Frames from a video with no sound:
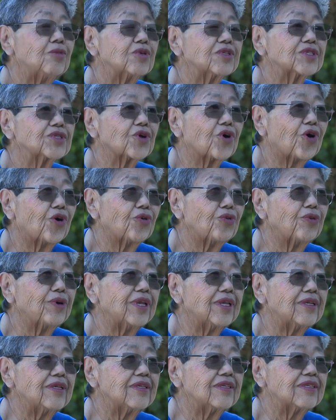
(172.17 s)
was
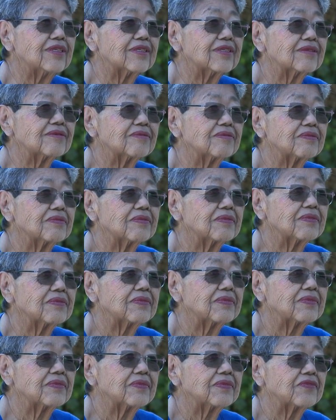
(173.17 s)
always,
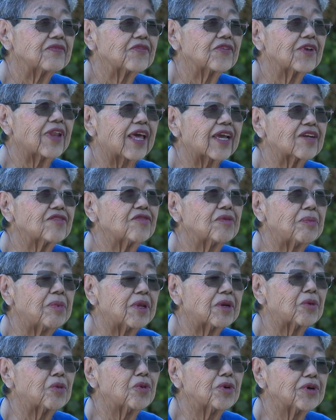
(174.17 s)
for lack of a
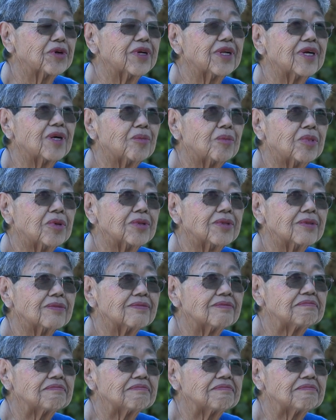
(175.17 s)
better word, humble.